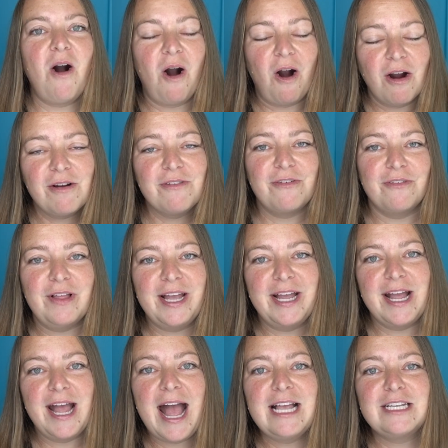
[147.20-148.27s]
our
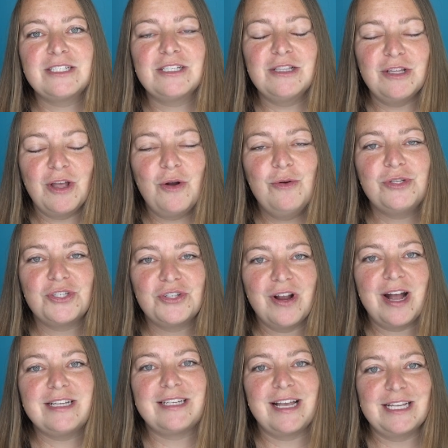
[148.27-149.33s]
flight as low
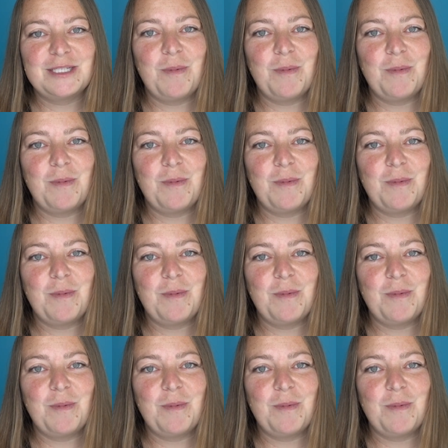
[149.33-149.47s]
stress as